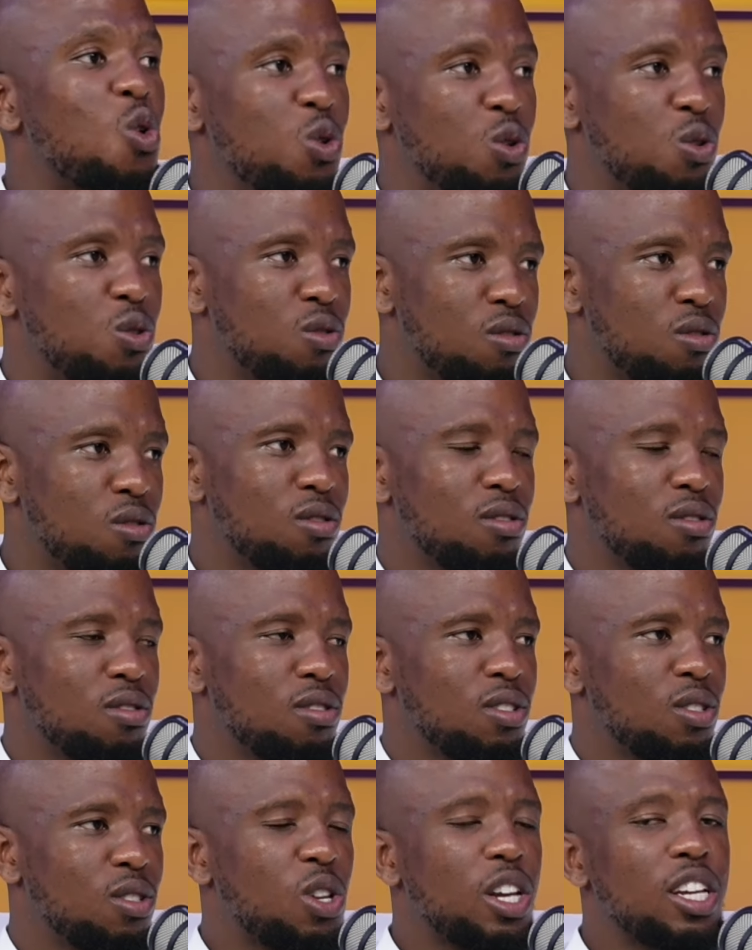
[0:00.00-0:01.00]
yeah
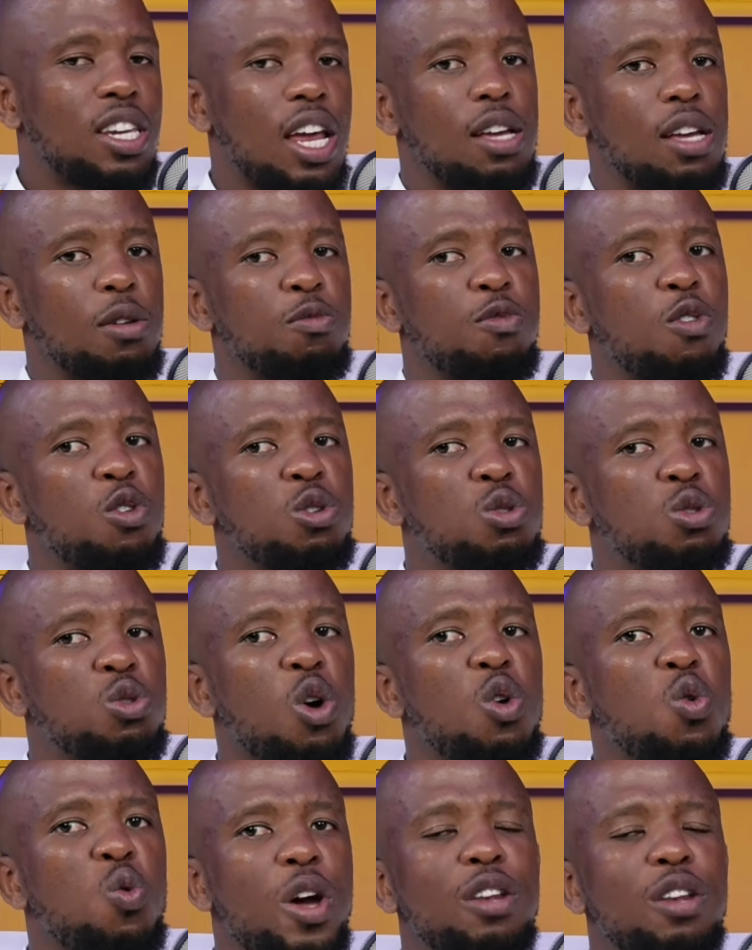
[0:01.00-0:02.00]
so it, for,
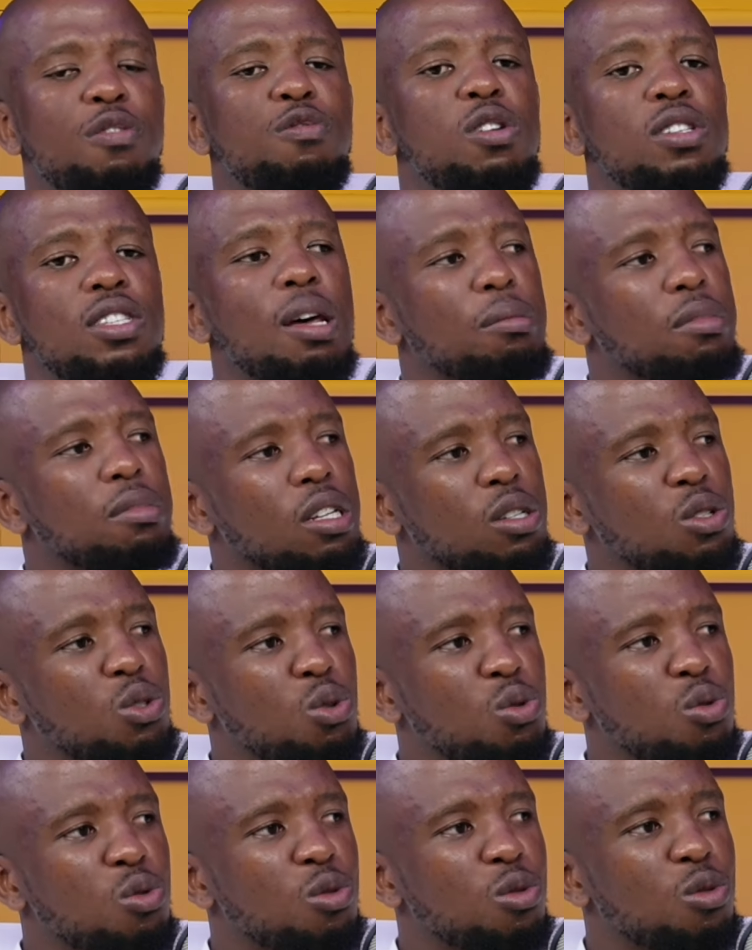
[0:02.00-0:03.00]
don't wait for something to
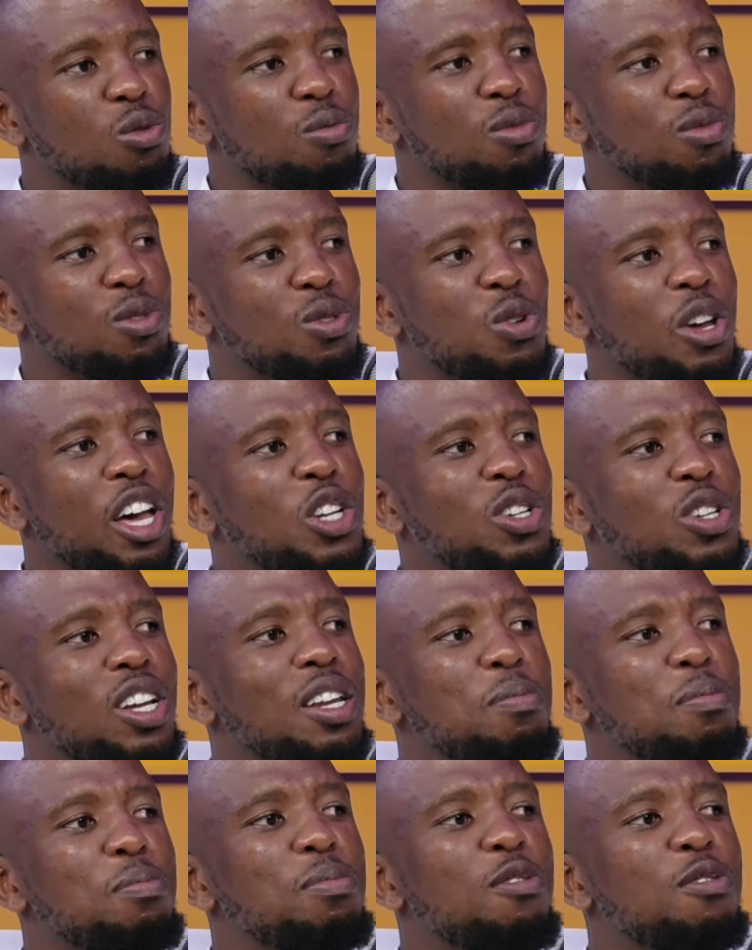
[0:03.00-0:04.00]
to, to actually
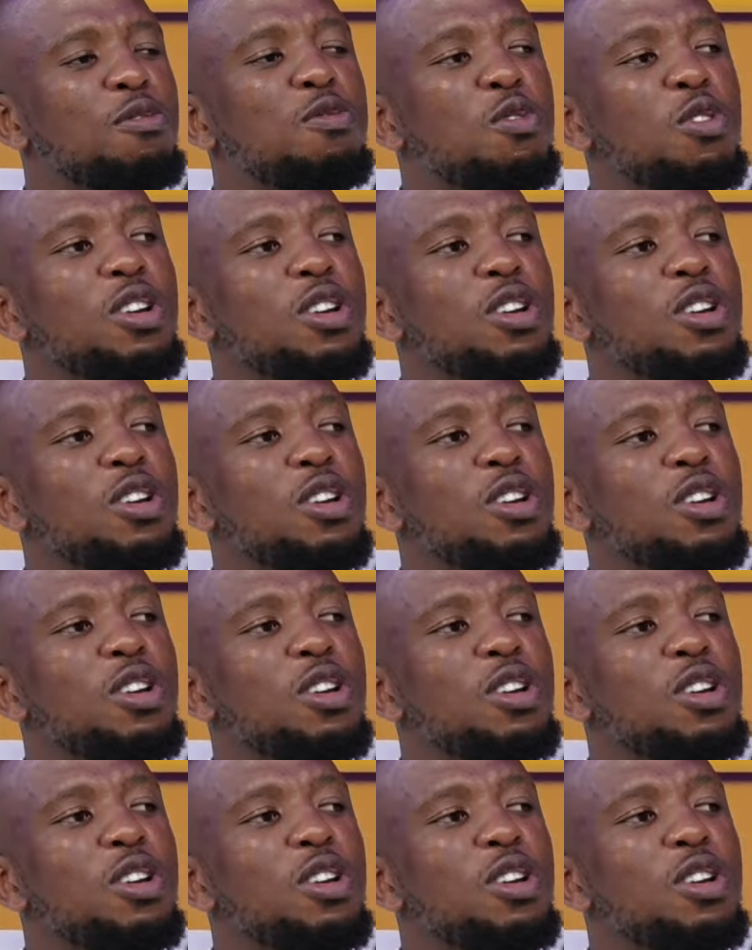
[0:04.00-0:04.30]
be Eish. fully